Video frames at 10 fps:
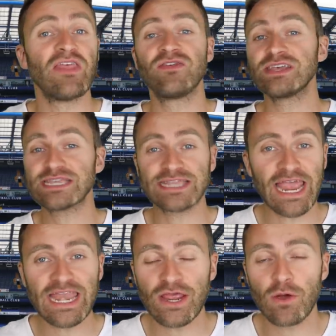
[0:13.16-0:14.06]
the
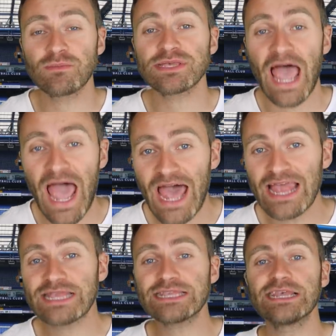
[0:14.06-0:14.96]
stadiums,
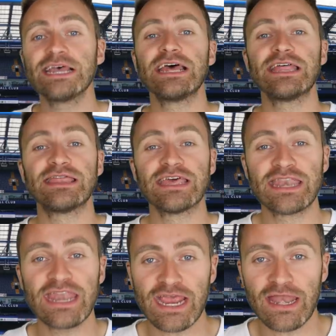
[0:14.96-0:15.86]
and the
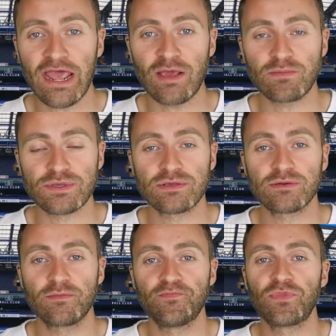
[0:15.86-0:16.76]
nicknames.
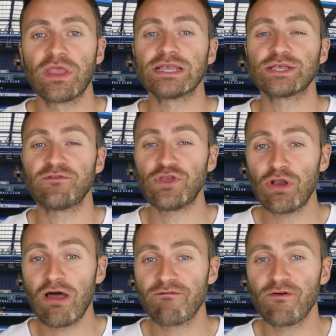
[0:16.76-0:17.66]
So if you
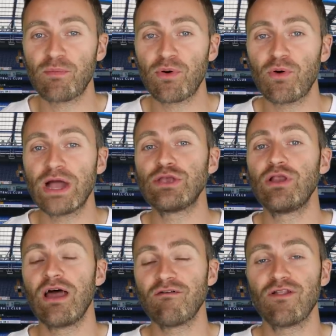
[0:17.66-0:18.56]
love football and you
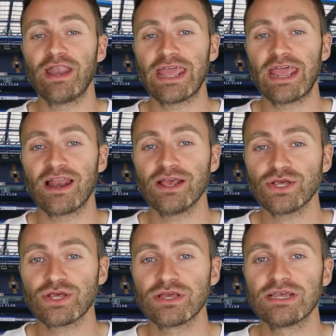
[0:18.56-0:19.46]
love learning
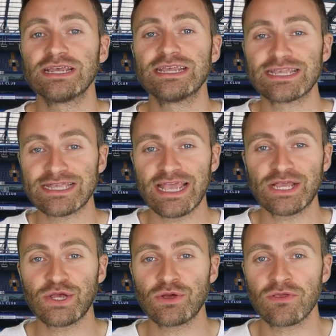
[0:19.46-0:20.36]
English,
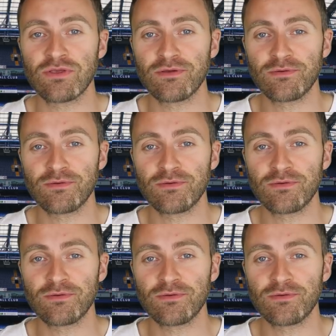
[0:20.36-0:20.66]
stay tuned.